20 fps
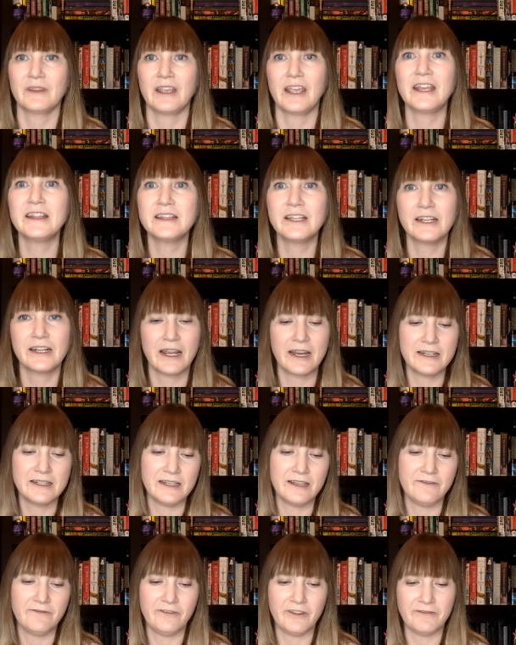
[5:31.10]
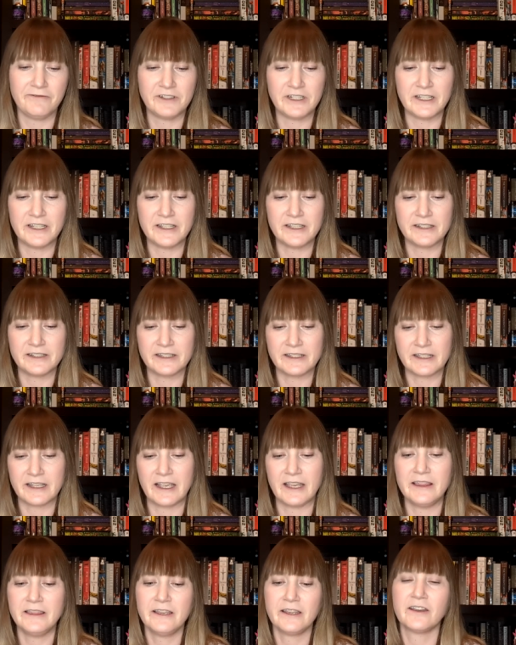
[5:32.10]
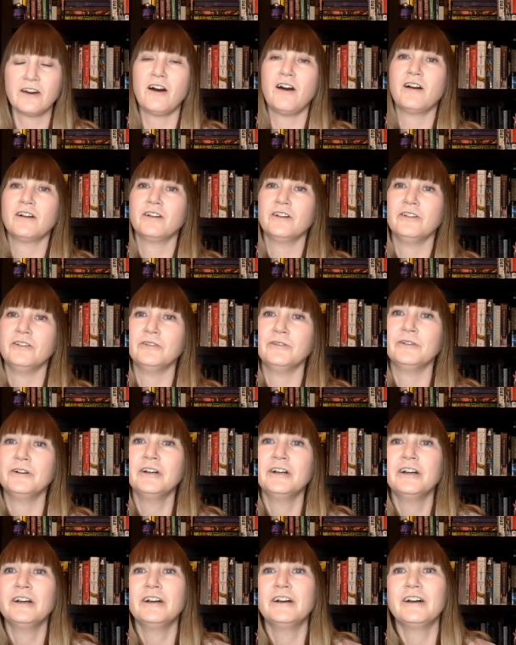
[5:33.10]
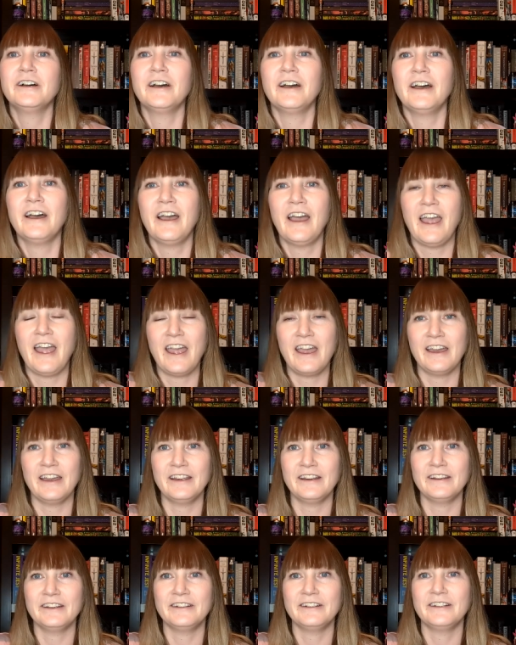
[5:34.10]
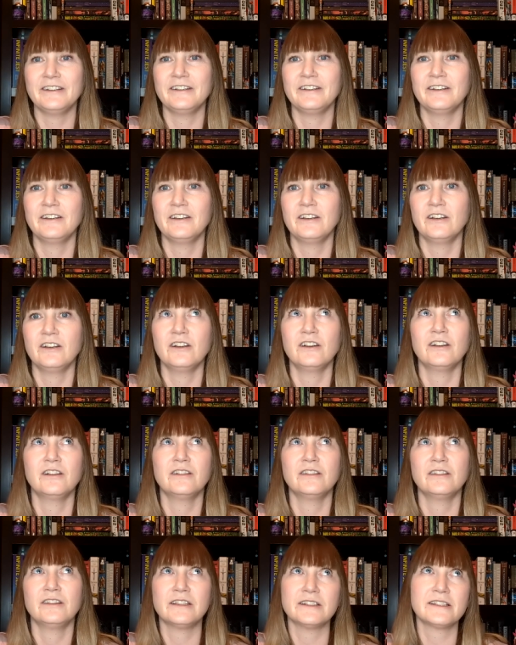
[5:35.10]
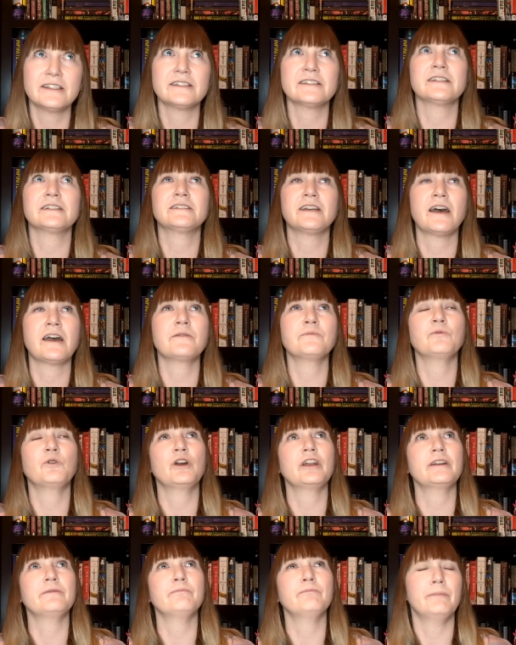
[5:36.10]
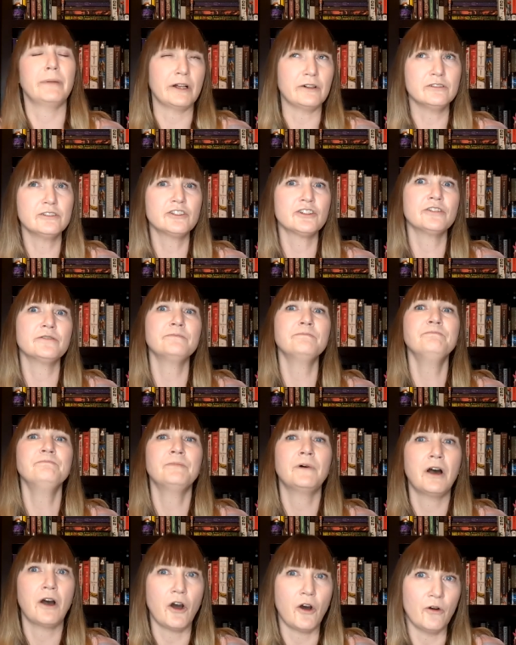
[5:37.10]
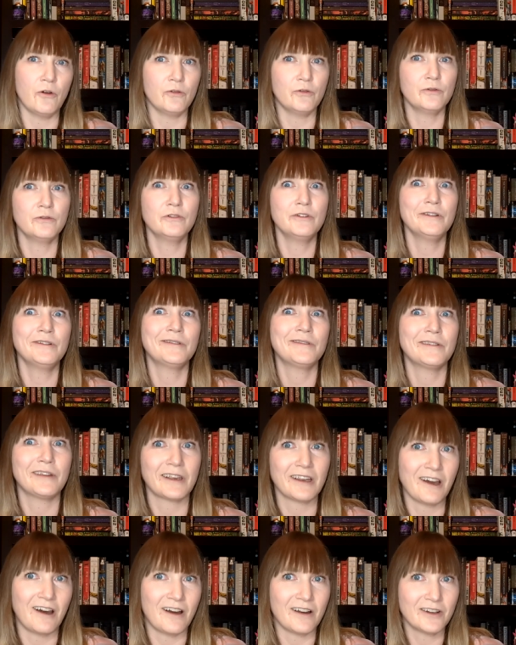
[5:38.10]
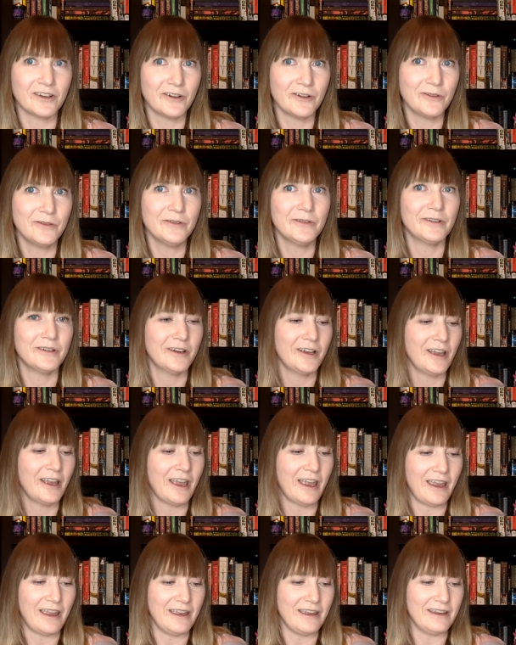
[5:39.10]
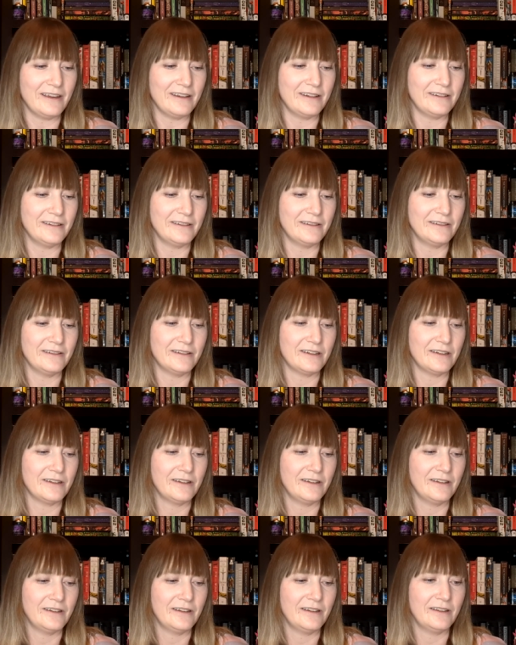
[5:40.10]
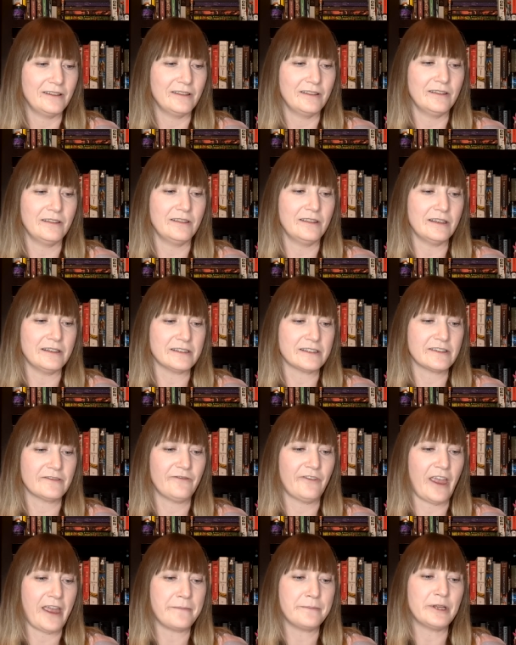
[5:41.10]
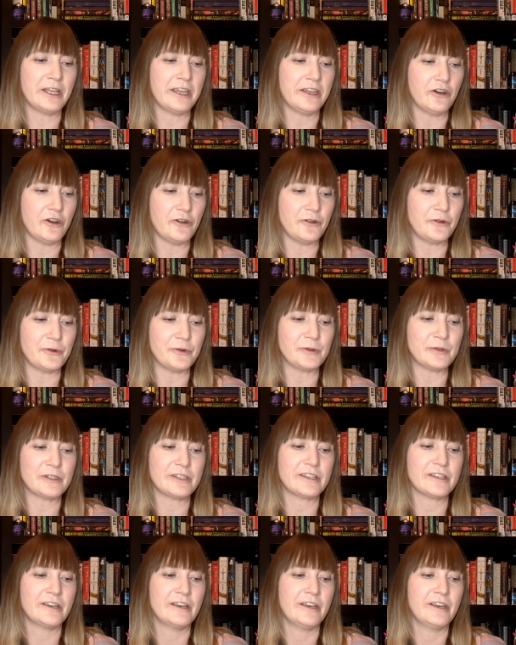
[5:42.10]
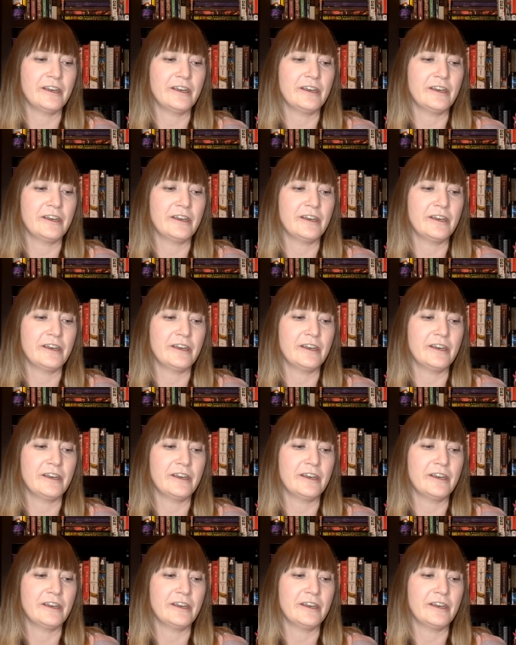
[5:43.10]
in the 1950s in the Congo, and this is a time when Belgium owned the Congo, and this family goes